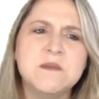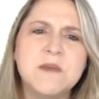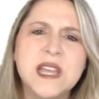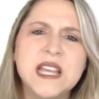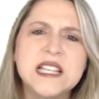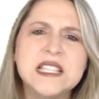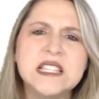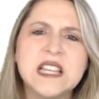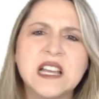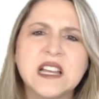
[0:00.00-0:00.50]

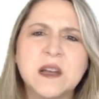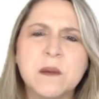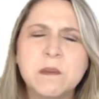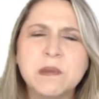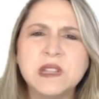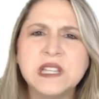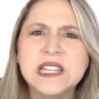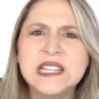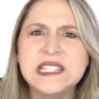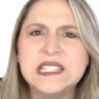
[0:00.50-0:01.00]
makes a
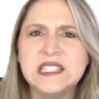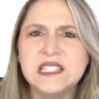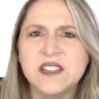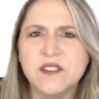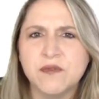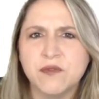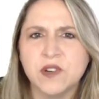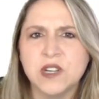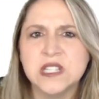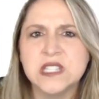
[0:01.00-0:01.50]
complete
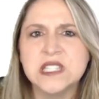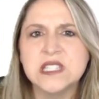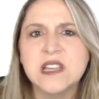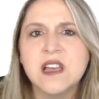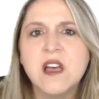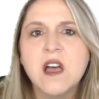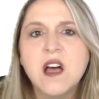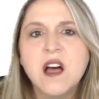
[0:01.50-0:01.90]
difference